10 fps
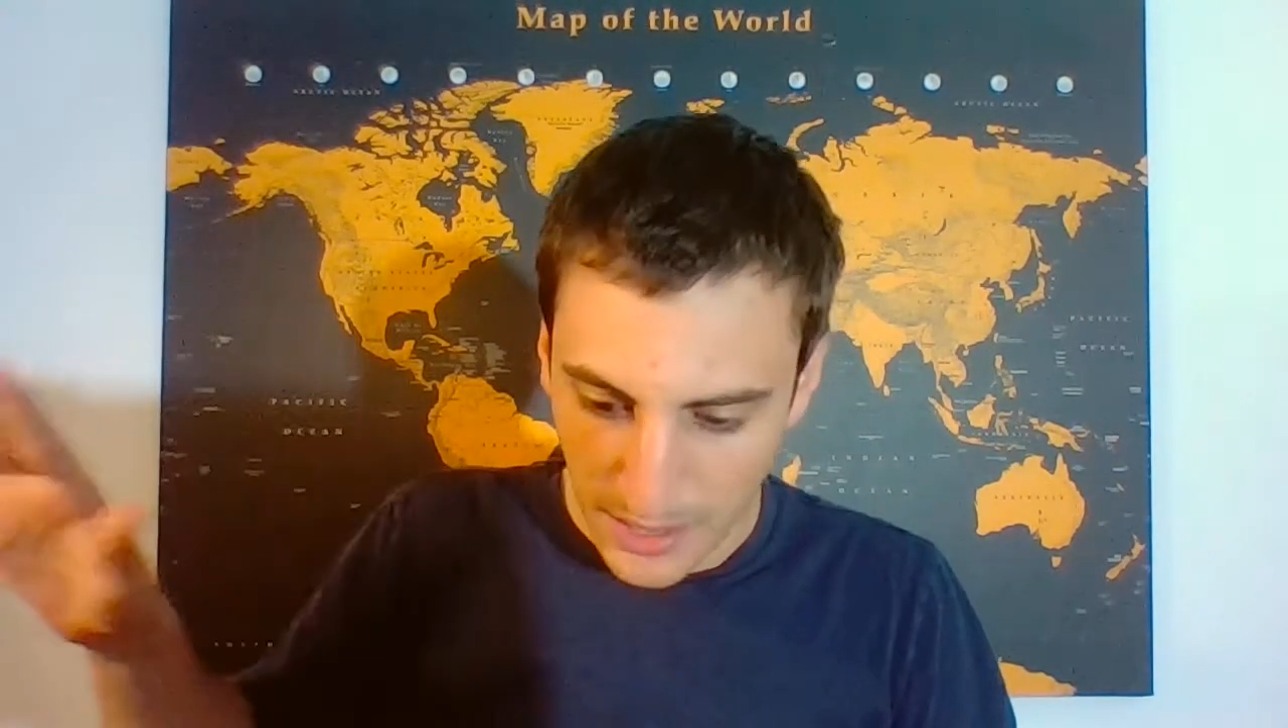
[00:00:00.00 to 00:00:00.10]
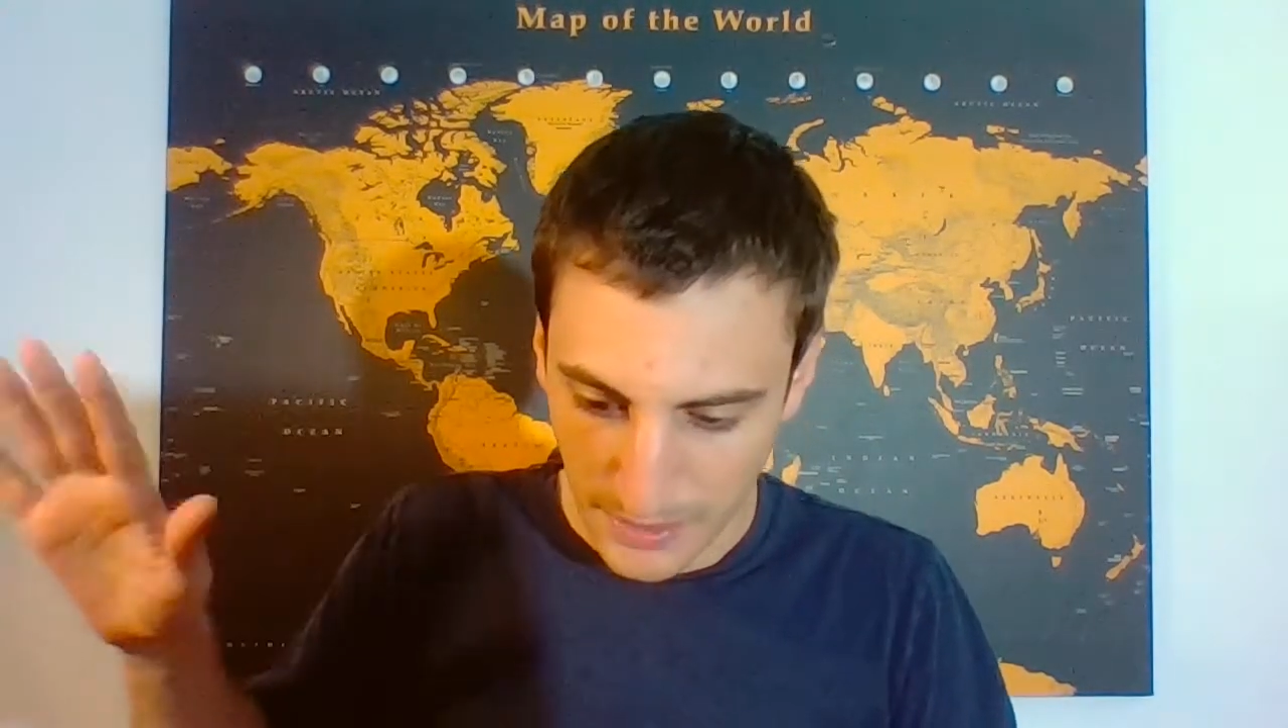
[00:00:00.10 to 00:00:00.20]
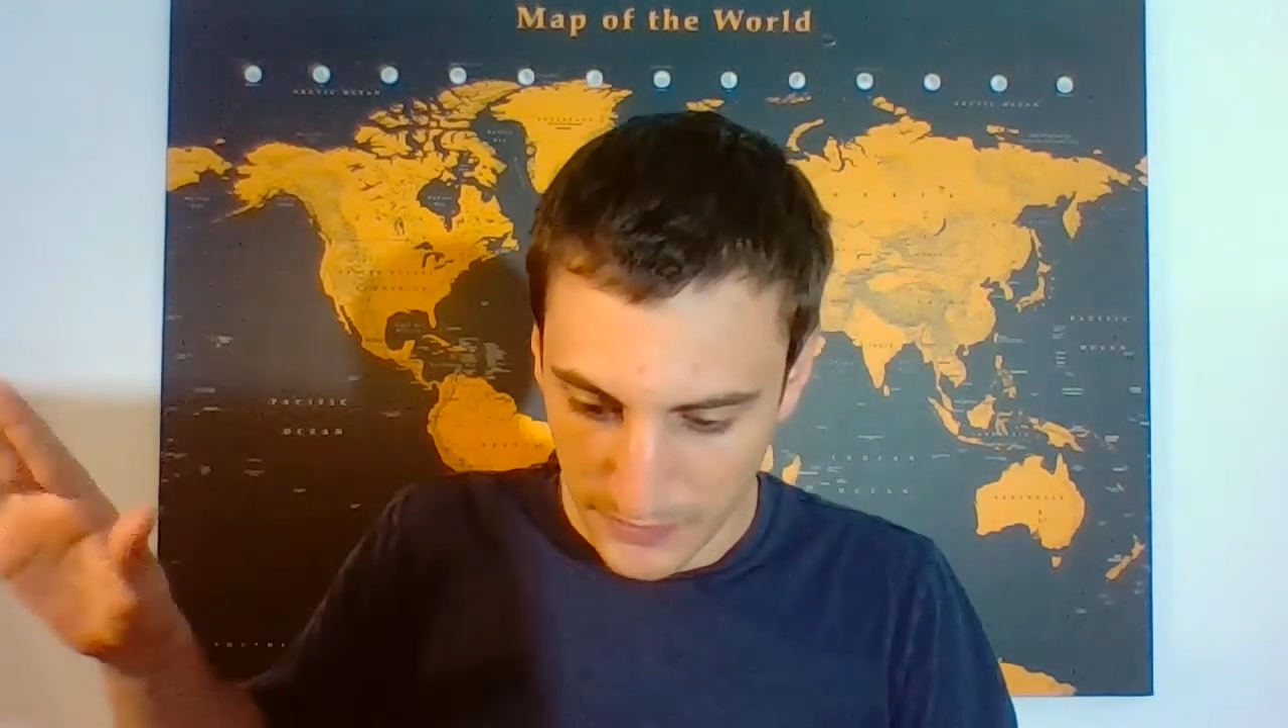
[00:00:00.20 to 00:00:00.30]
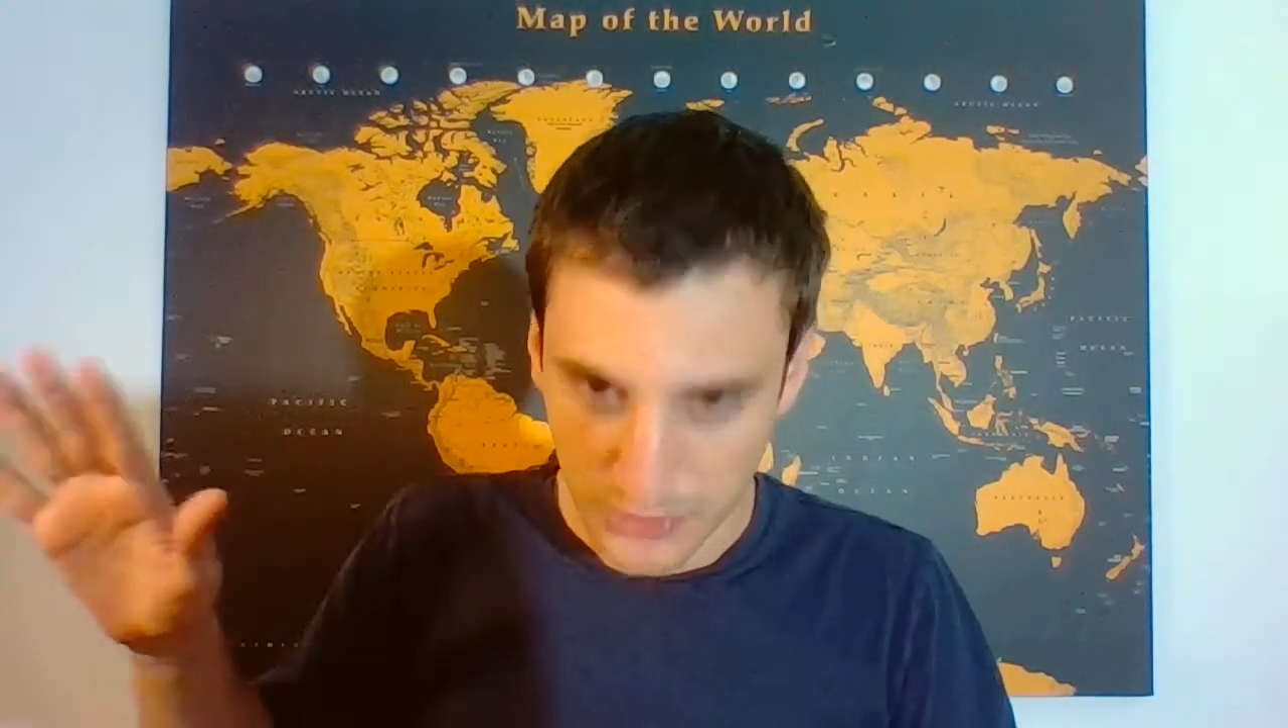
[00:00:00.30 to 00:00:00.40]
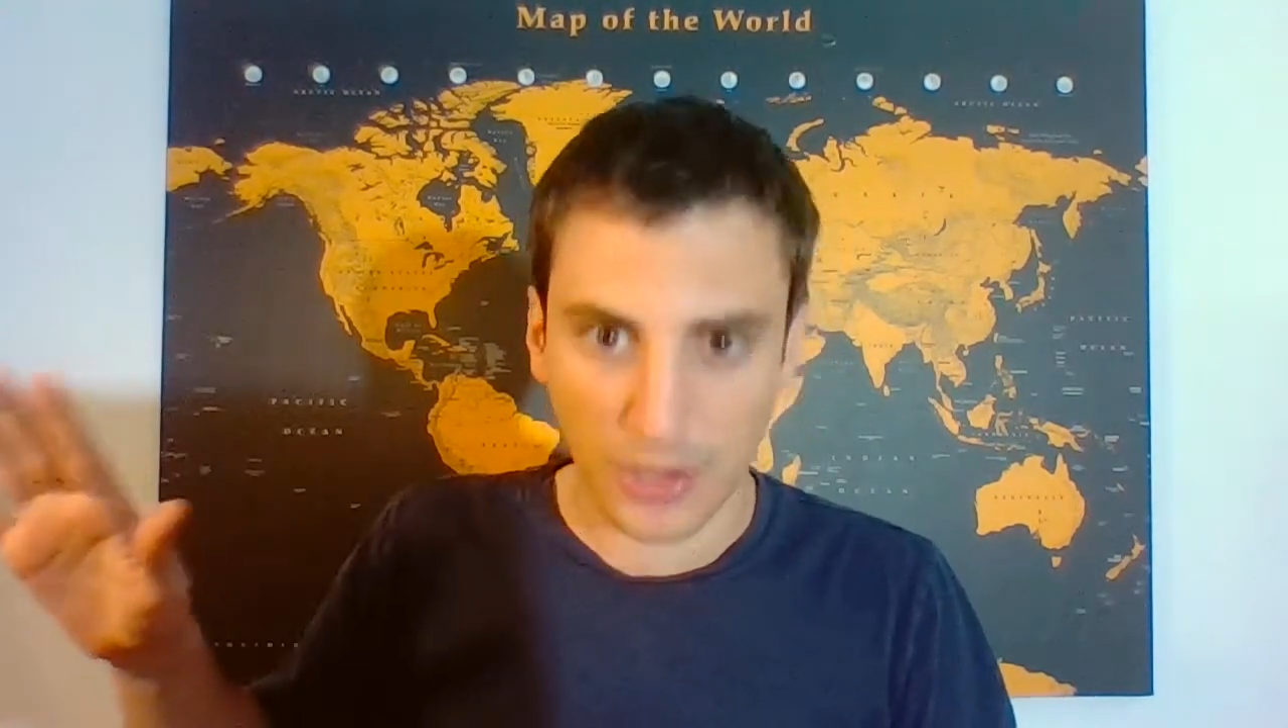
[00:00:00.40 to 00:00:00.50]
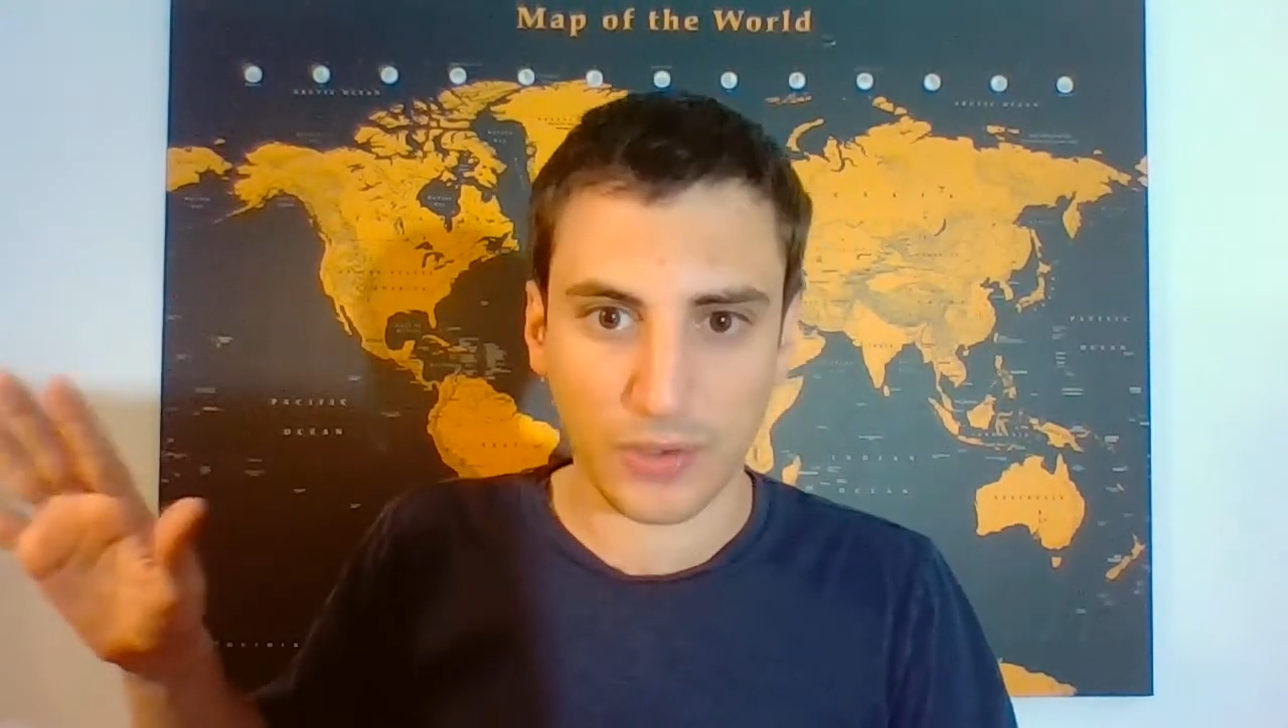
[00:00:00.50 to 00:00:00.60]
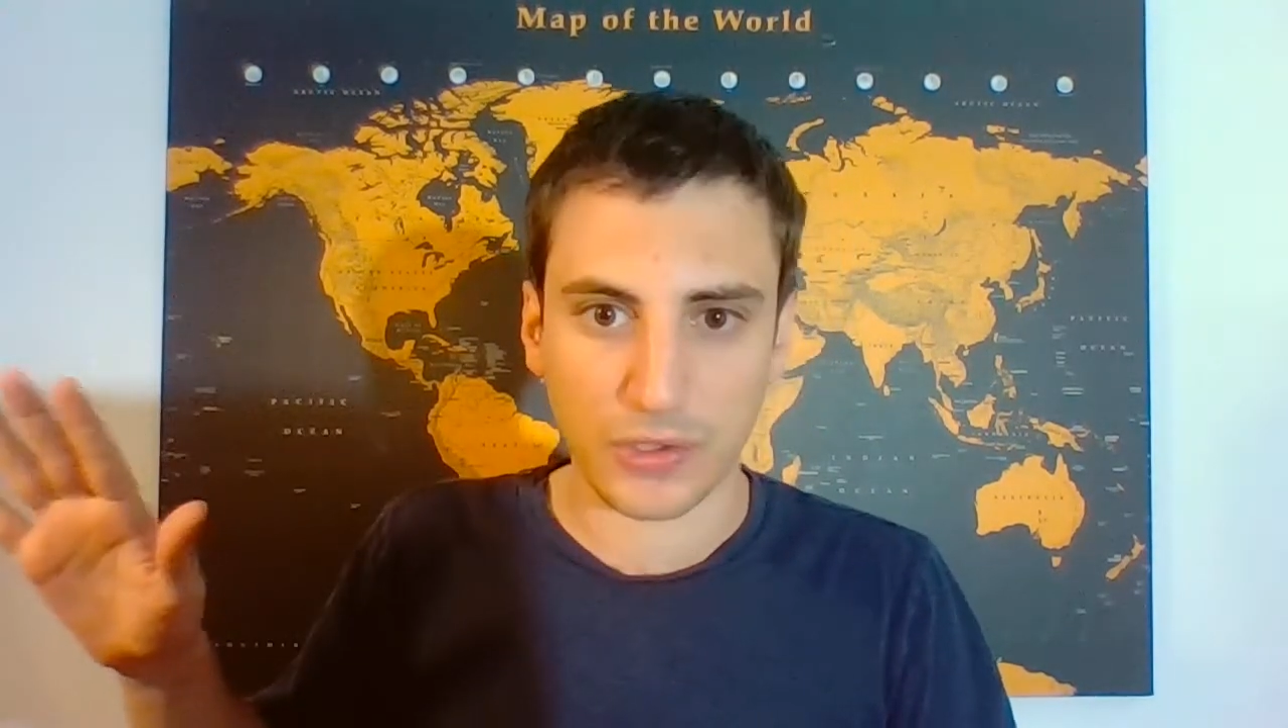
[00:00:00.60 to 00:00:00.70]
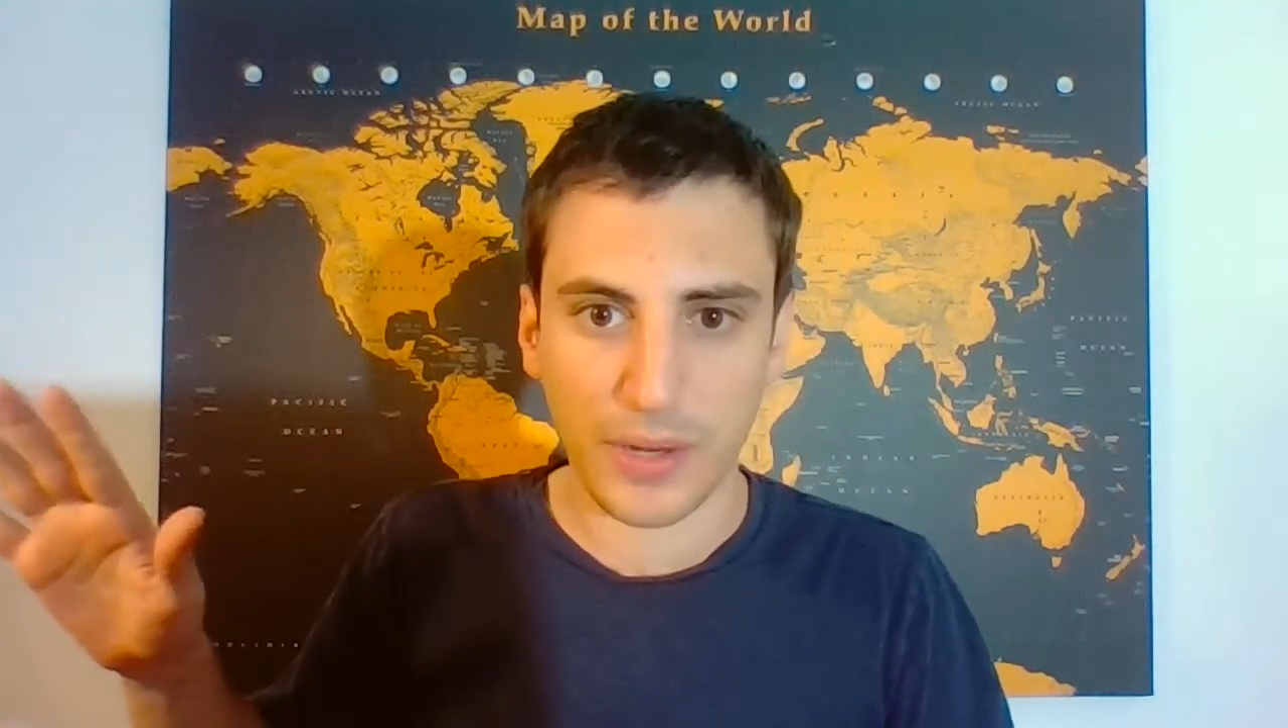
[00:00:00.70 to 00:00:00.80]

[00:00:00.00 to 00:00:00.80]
about the Donald